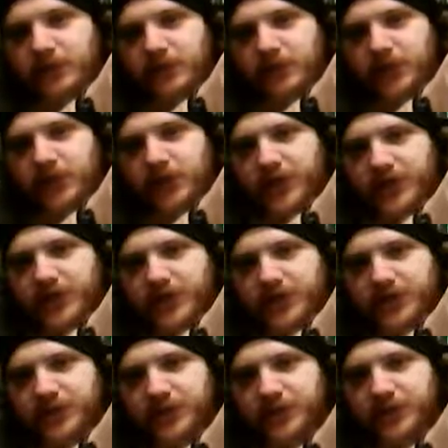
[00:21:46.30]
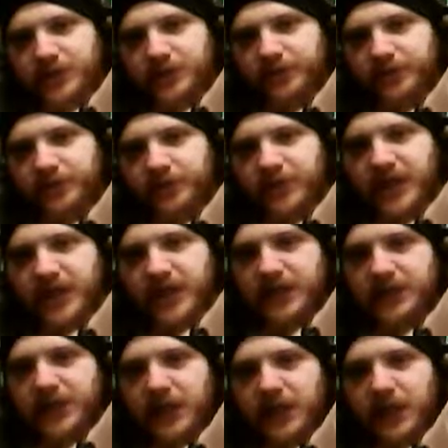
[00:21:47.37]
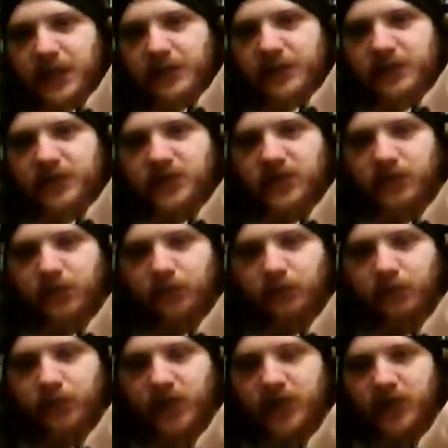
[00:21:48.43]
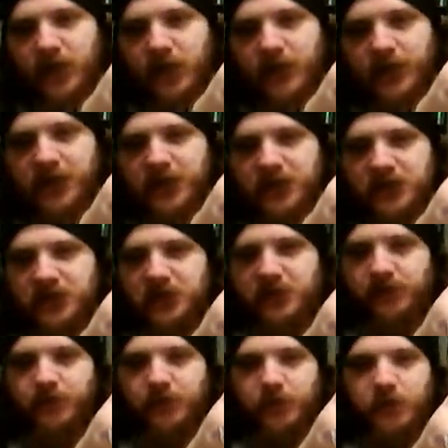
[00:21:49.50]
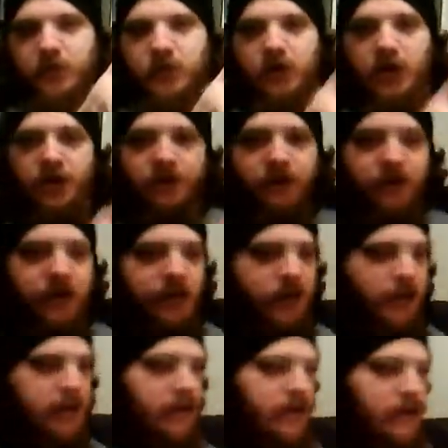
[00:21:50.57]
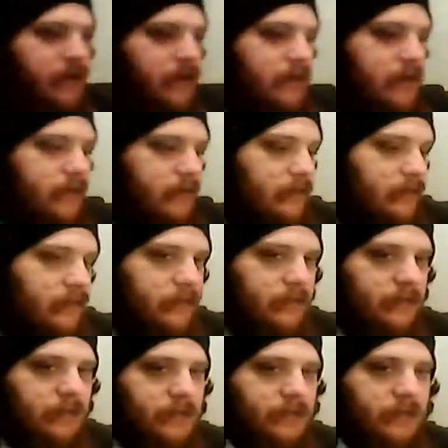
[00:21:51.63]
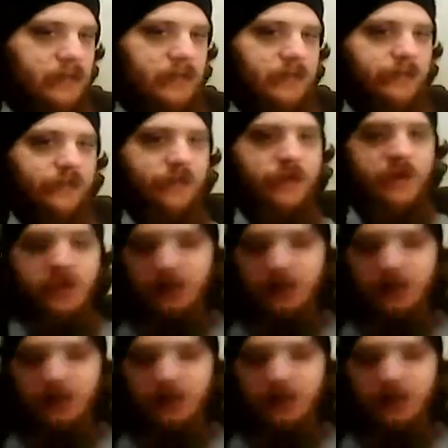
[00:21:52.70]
All these 18 albums, $1 each for book off. And if you want to